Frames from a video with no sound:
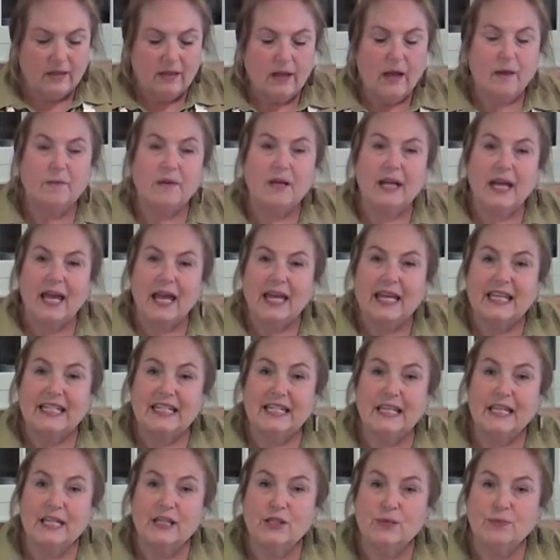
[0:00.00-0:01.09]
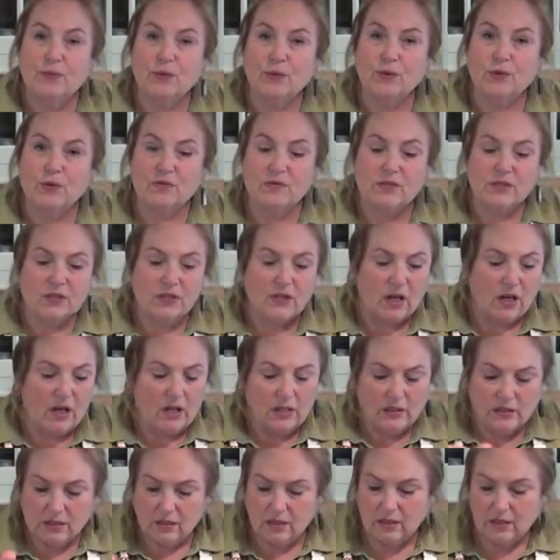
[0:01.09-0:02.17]
I'm going to add 1 teaspoon of
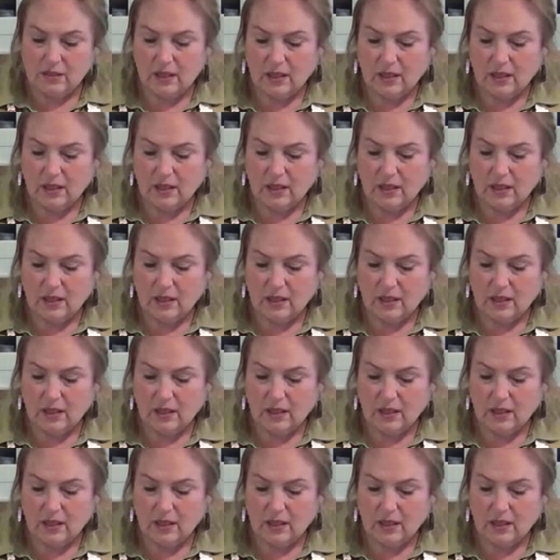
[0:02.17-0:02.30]
salt.